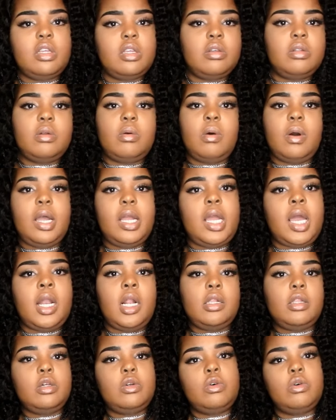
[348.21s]
I
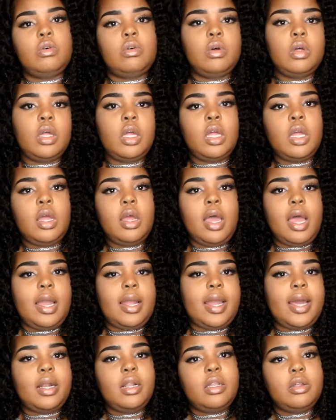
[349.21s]
got a
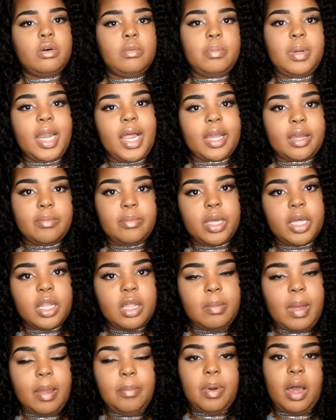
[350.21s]
little blackmail
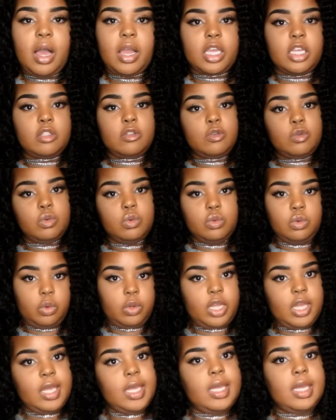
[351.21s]
in my pocket too,
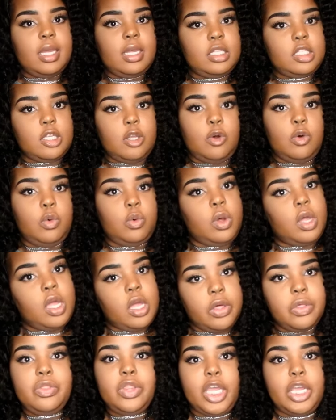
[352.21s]
okay? So
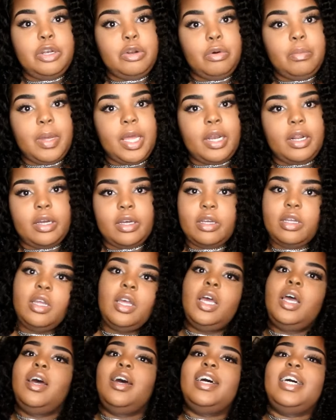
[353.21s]
they know better.
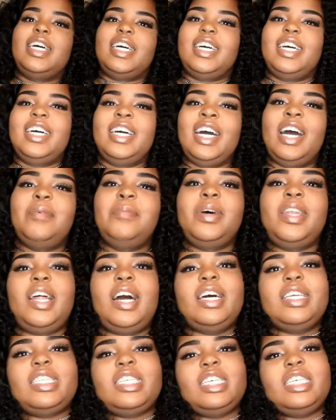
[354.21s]
But
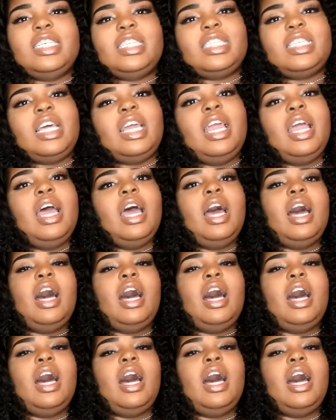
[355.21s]
nah, seriously.